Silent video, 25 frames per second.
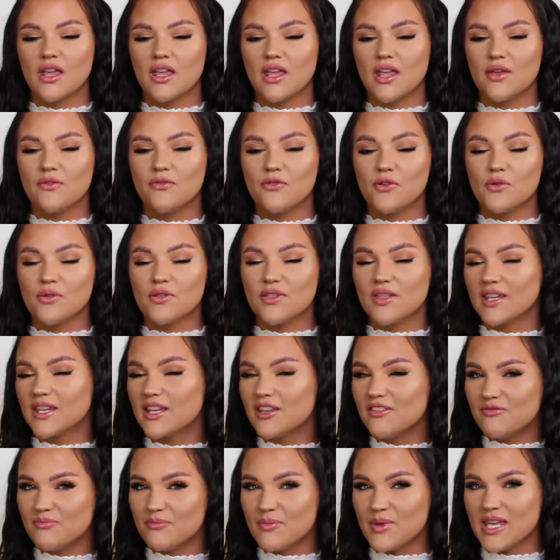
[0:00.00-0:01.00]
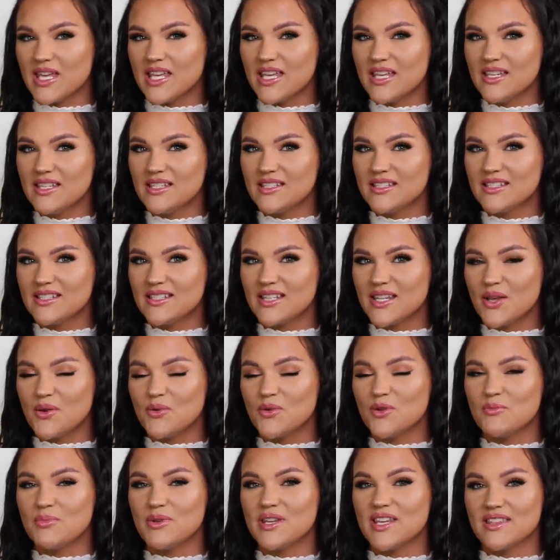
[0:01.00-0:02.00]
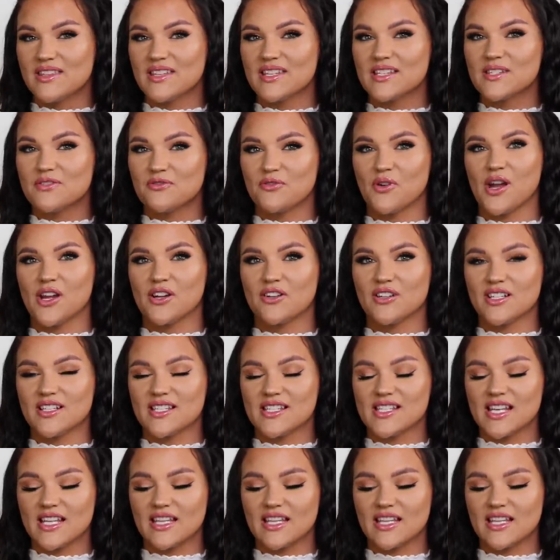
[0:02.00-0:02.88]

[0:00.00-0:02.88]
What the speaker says: if you think of me, it would be this fragrance.